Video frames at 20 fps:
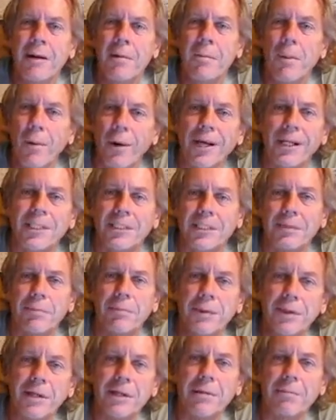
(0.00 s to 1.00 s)
poison
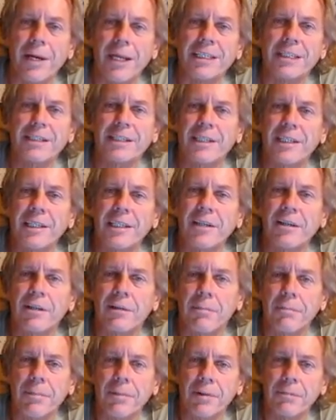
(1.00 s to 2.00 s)
put in the medicine to kill
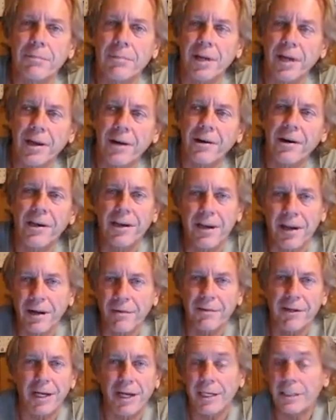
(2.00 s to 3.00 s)
the malaria
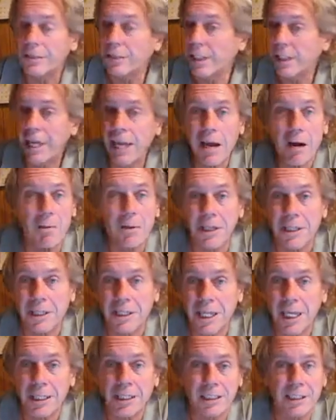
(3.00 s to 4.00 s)
every day. So you can't really
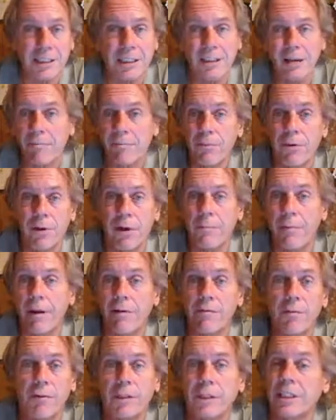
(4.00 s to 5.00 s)
take this stuff more than
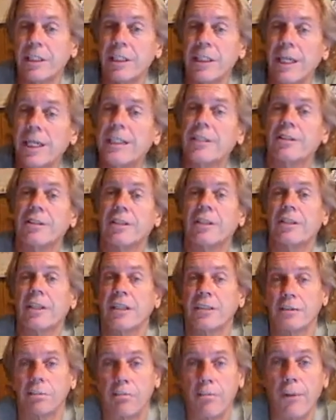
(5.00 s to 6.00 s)
about 14 days, or it
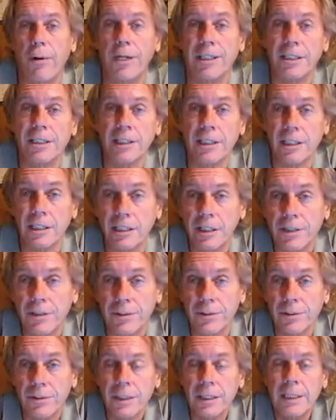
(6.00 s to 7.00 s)
starts poisoning you
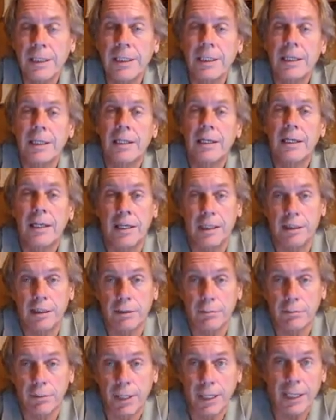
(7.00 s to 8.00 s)
as
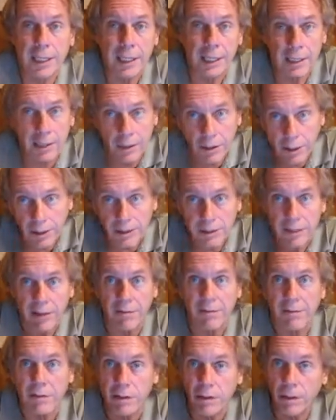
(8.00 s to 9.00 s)
your brain and all that
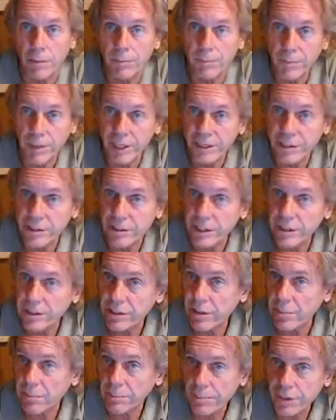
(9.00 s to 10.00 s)
stuff. So it's just
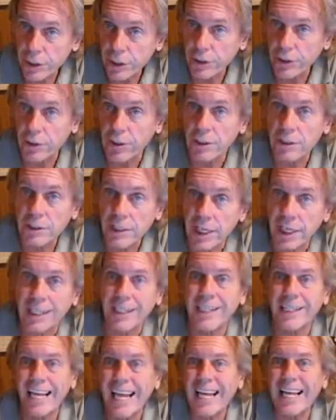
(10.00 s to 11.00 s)
the cure
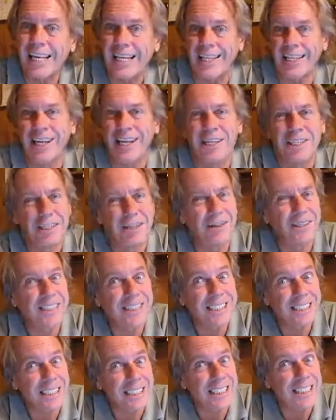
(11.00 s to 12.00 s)
taken daily. So
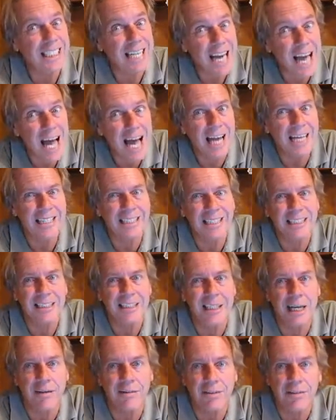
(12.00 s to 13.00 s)
it's just not a
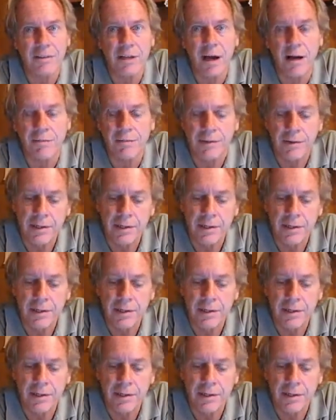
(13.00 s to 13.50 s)
safe stuff.